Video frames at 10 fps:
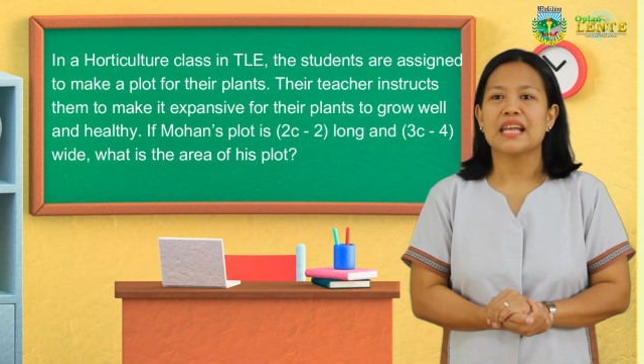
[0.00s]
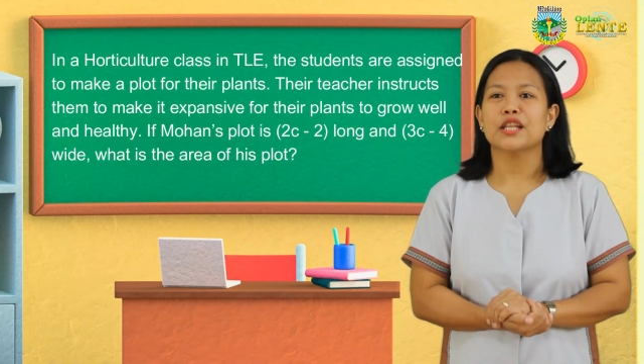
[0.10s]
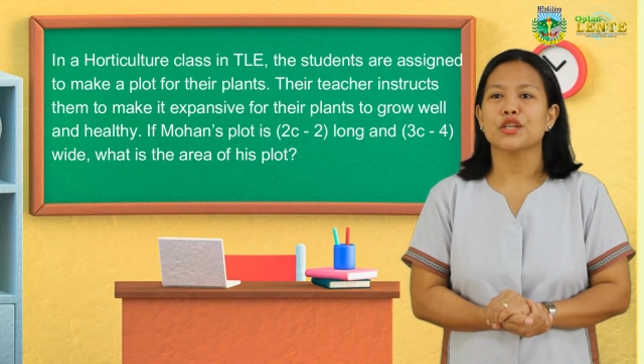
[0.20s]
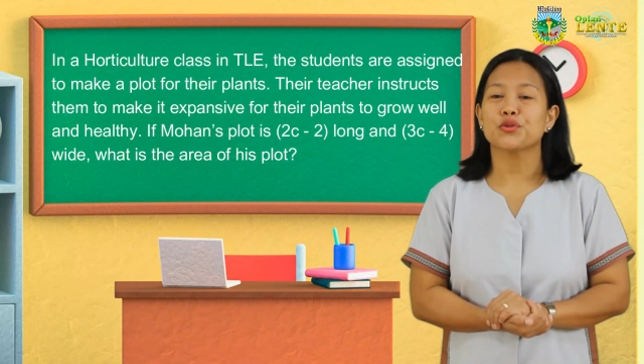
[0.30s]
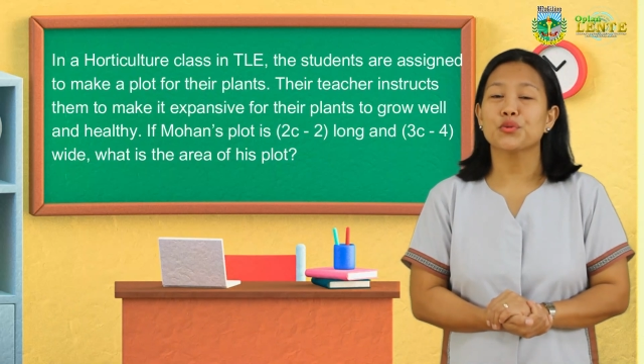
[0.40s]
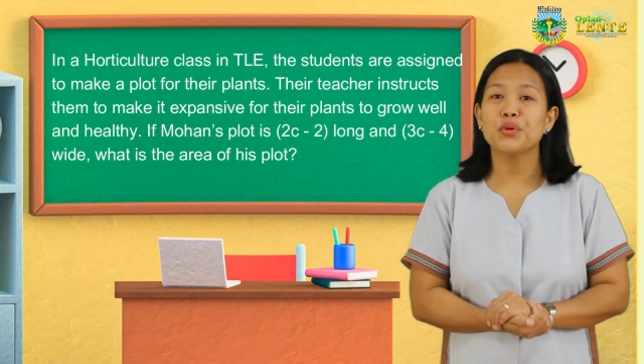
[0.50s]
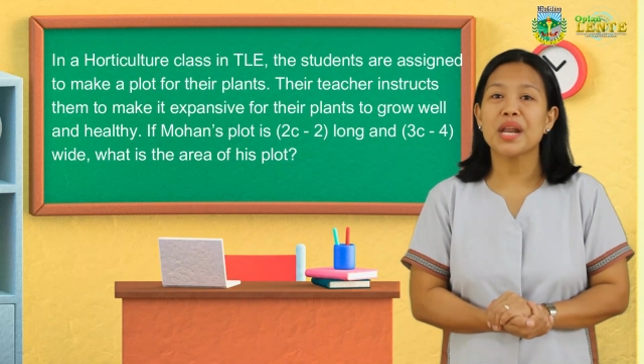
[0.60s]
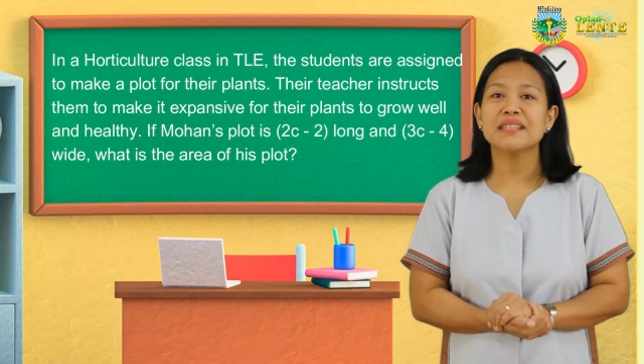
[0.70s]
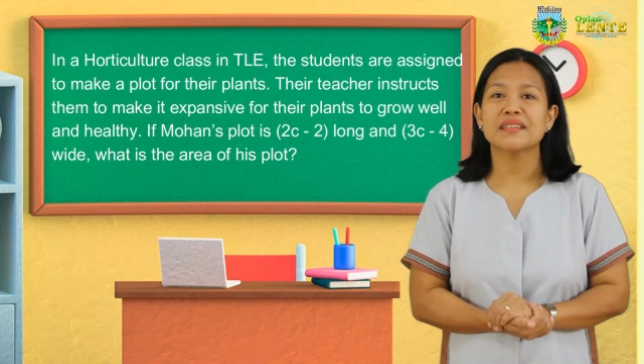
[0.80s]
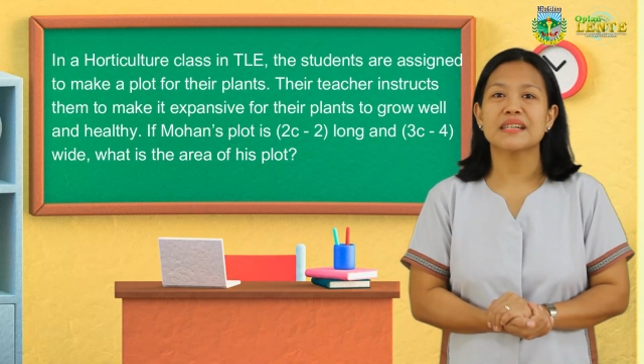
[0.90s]
the
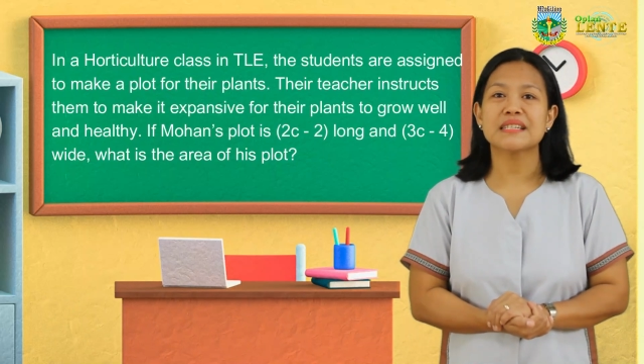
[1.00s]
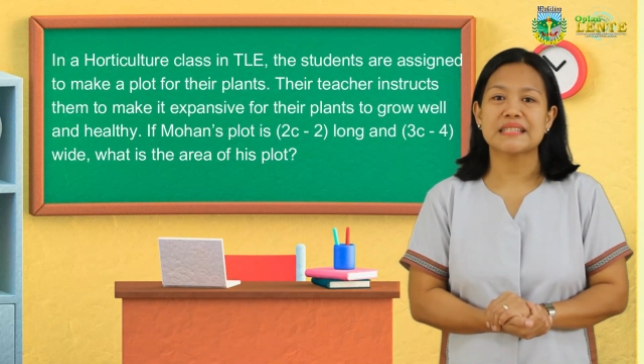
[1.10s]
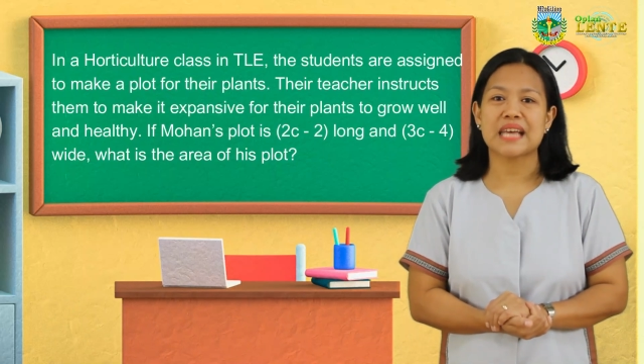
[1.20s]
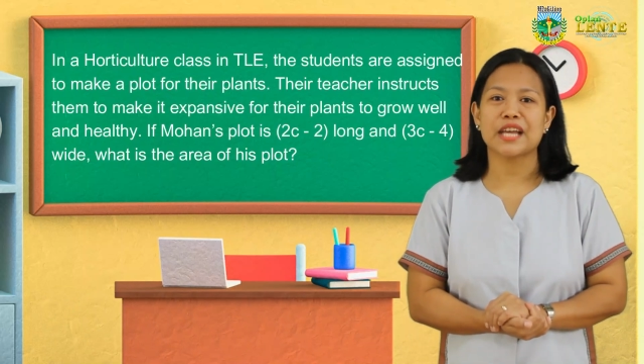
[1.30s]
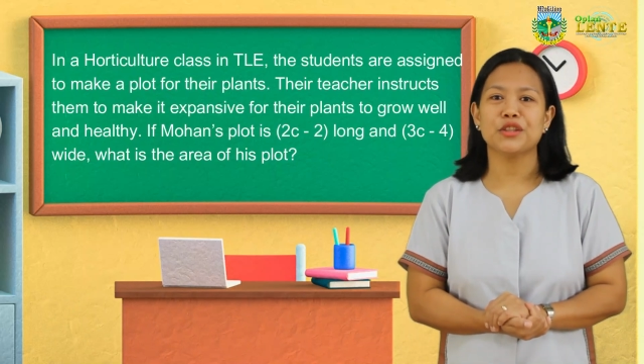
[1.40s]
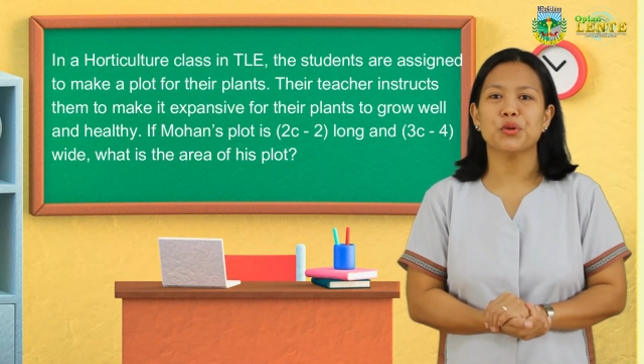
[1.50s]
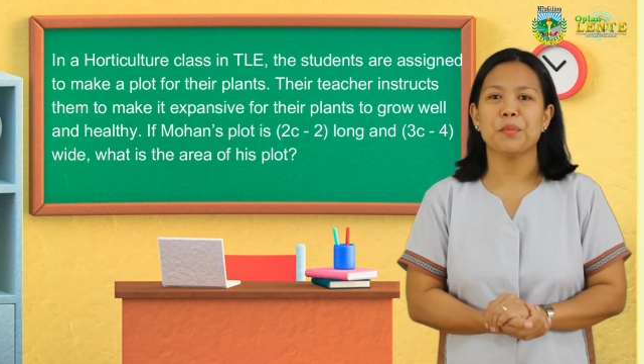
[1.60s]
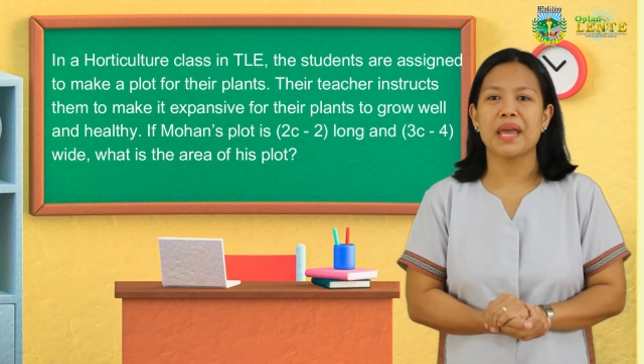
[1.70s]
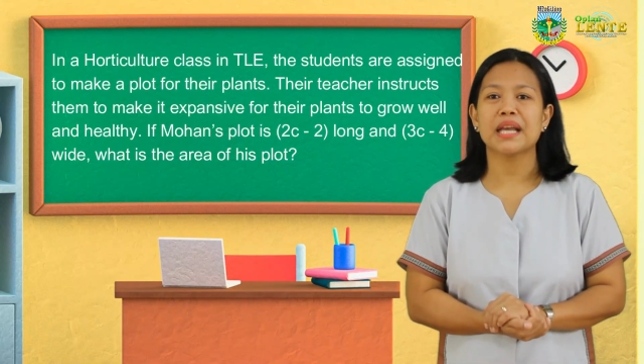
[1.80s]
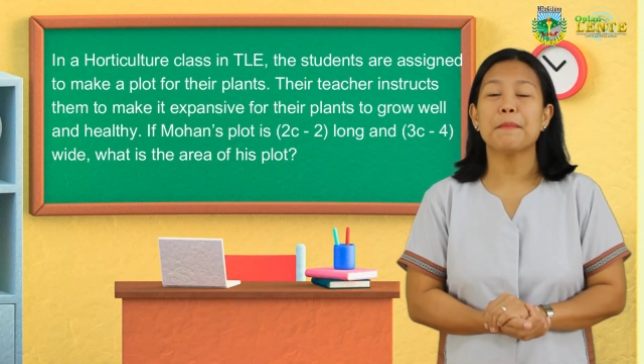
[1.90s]
students are assigned to
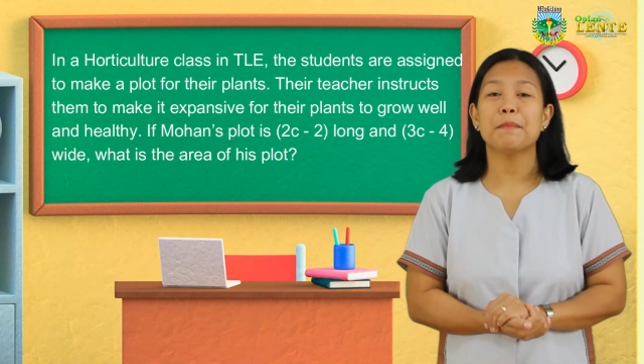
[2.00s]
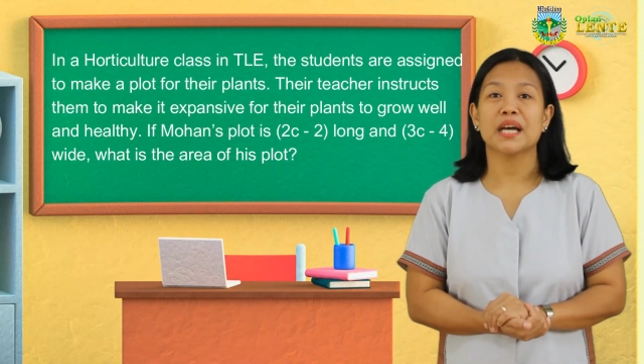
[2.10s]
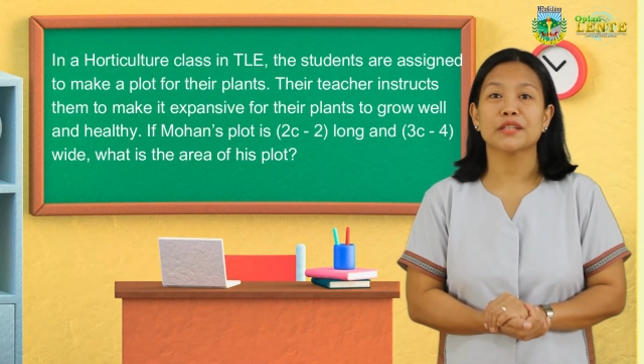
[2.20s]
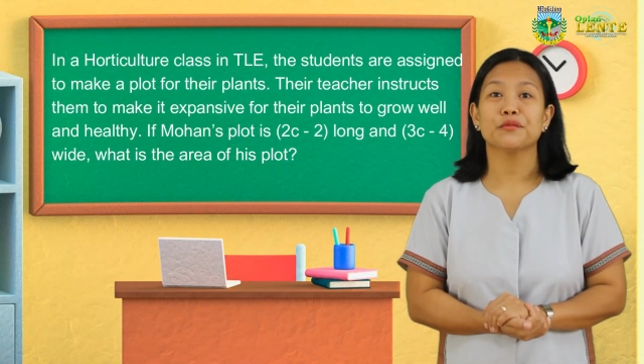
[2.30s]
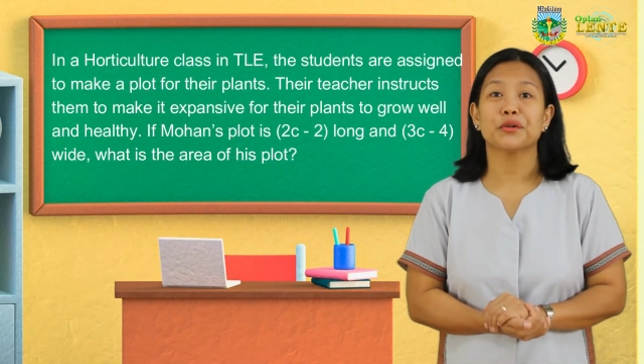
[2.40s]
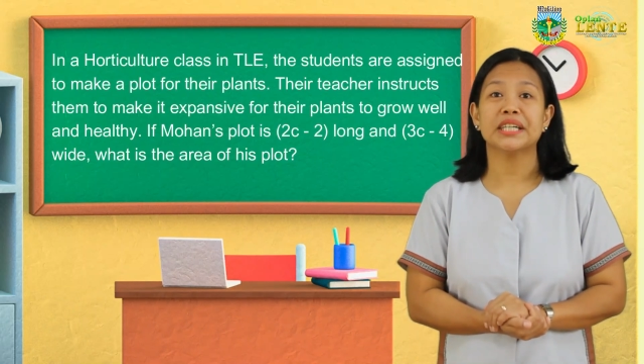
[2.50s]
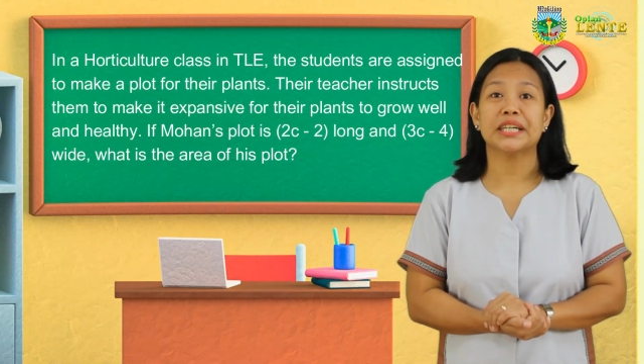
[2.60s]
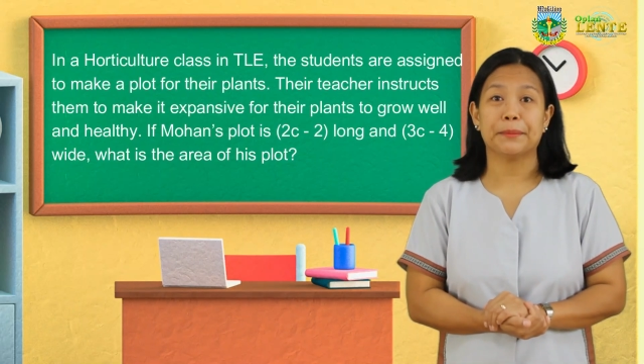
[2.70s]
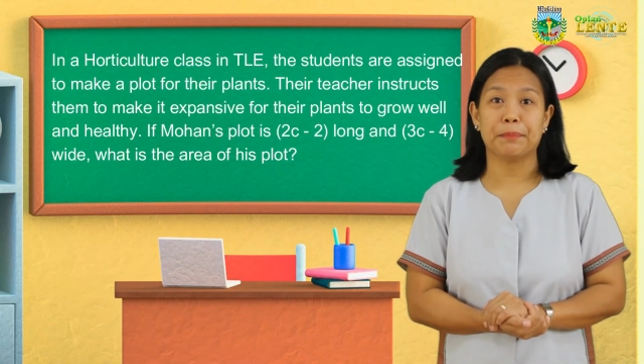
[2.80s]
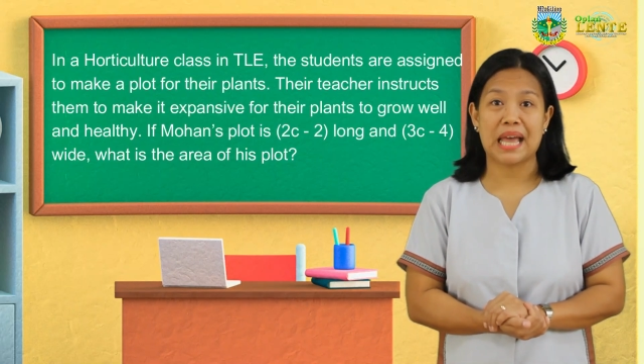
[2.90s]
make a plot for
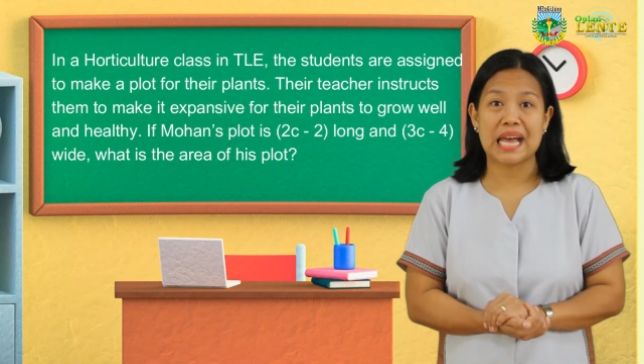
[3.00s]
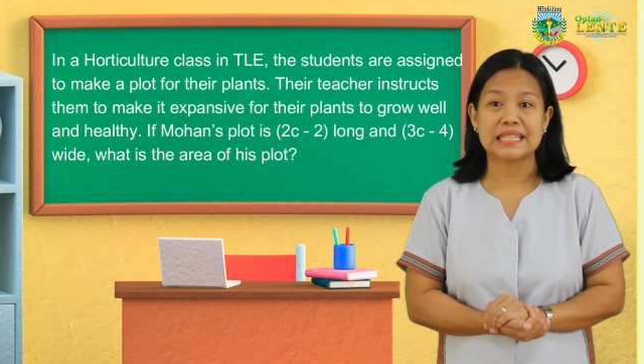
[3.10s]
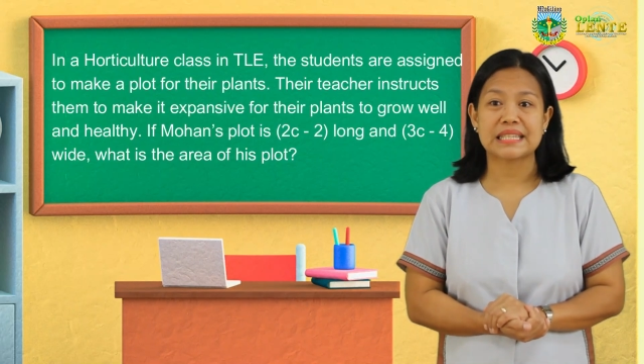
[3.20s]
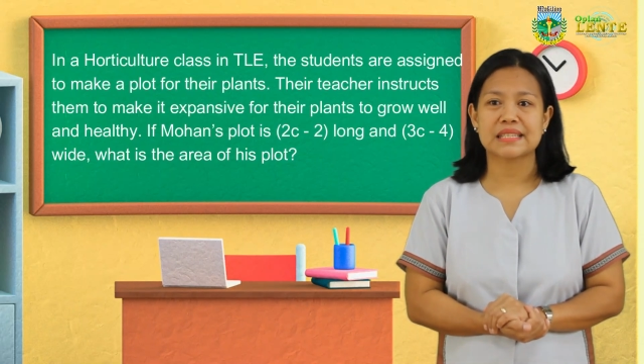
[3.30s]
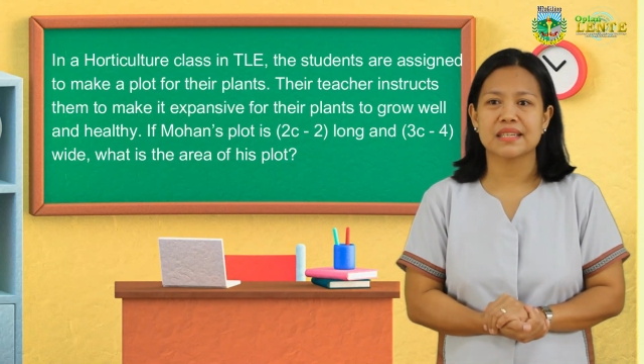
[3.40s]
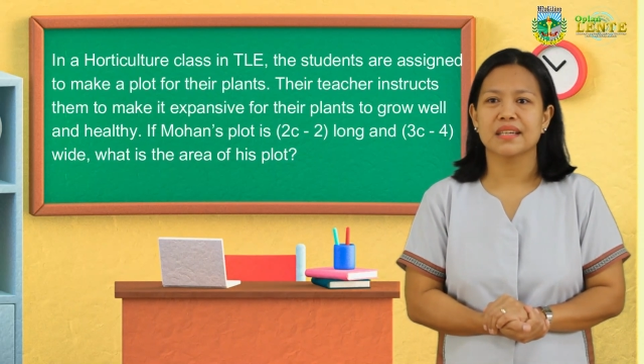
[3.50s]
their plants.